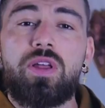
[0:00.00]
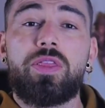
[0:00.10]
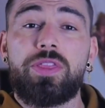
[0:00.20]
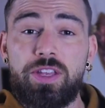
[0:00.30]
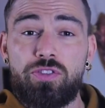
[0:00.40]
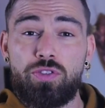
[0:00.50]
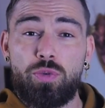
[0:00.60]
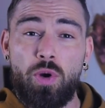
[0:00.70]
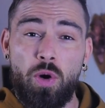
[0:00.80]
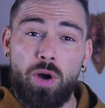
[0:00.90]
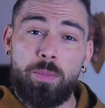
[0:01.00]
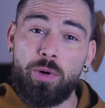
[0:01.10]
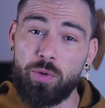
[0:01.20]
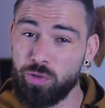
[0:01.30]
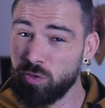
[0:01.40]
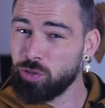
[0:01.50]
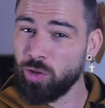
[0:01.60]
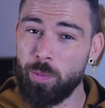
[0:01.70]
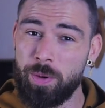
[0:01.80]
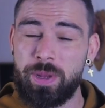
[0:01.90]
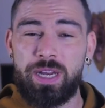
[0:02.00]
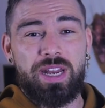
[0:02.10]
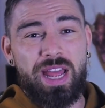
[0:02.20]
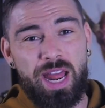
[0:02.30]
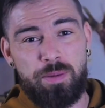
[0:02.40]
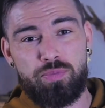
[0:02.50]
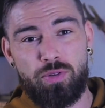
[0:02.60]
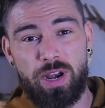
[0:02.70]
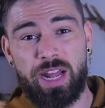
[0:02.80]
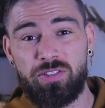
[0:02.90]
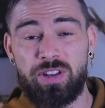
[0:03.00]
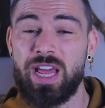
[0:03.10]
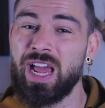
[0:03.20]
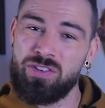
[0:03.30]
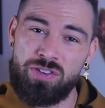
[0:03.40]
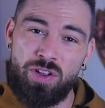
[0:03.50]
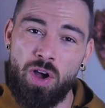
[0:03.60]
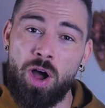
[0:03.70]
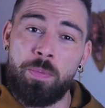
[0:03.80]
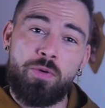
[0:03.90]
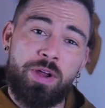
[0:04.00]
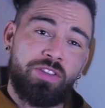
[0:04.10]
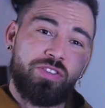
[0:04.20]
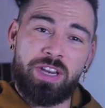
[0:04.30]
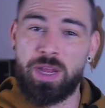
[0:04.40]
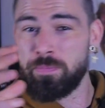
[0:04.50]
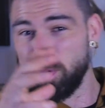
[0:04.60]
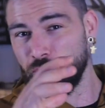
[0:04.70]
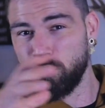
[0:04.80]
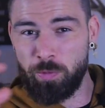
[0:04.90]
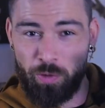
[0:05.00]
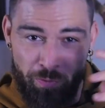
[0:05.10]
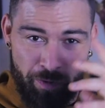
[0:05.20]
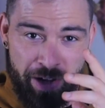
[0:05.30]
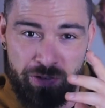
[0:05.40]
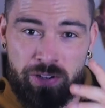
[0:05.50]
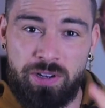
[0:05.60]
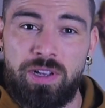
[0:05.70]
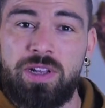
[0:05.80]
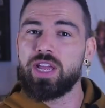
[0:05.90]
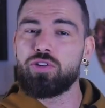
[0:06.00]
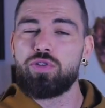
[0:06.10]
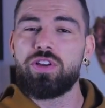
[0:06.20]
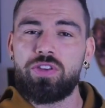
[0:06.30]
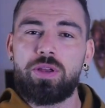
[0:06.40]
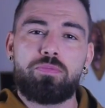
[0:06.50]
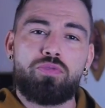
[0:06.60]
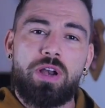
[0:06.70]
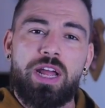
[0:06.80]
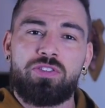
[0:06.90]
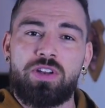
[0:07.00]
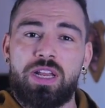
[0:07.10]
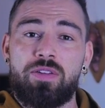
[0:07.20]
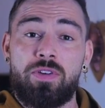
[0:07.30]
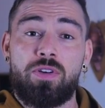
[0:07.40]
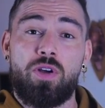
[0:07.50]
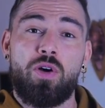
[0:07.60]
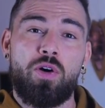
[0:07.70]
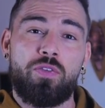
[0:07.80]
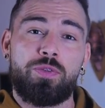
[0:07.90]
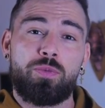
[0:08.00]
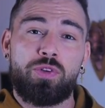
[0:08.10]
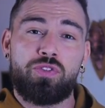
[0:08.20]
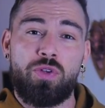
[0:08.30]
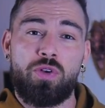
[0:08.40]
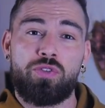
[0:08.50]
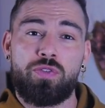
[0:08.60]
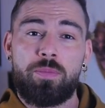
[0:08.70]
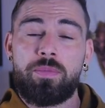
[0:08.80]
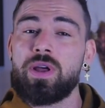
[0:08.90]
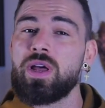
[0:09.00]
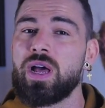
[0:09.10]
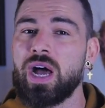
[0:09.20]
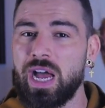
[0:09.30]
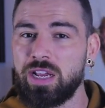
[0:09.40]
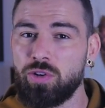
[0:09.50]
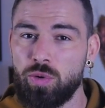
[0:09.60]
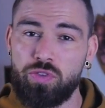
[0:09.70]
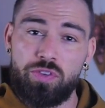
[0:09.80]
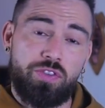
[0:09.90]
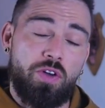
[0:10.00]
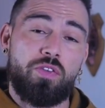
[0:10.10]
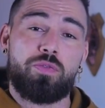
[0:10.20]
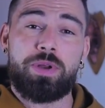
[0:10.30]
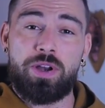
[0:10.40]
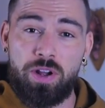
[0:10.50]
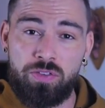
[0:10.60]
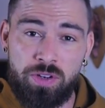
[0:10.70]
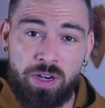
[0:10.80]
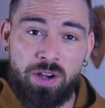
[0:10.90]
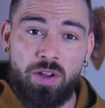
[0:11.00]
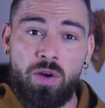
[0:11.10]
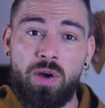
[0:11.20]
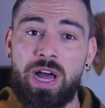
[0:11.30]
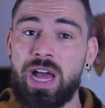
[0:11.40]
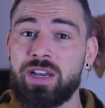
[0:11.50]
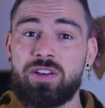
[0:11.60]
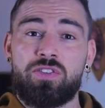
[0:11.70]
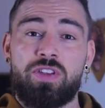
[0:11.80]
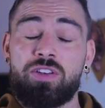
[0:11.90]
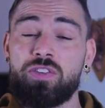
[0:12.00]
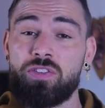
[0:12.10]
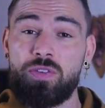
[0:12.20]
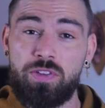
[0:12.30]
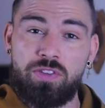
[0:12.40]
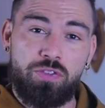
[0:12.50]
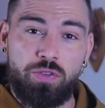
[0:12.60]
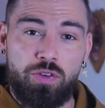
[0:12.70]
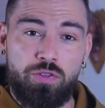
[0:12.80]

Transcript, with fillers: These two hormones, dopamine and prolactin, actually operate in a push-pull fashion. Increasing prolactin level often results from high doses of minoxidil or heightened sensitivity to the